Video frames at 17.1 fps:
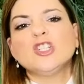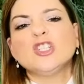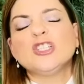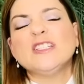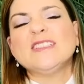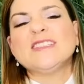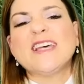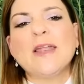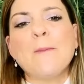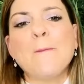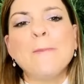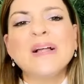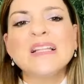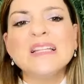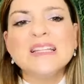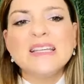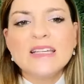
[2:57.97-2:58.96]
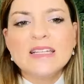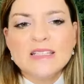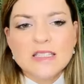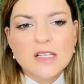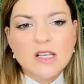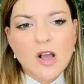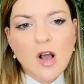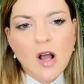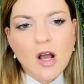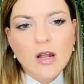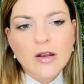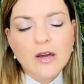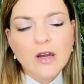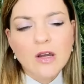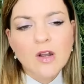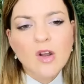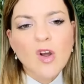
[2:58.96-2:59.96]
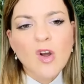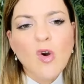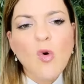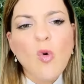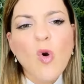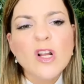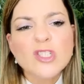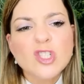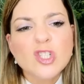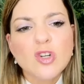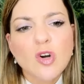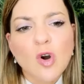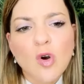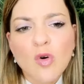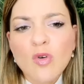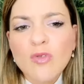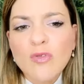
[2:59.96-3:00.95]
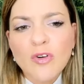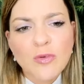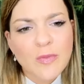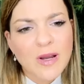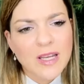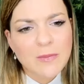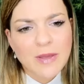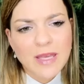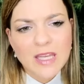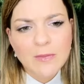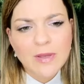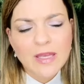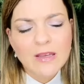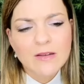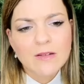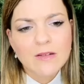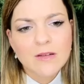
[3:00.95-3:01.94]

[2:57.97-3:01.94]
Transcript: She said, "Please, God, watch over my baby.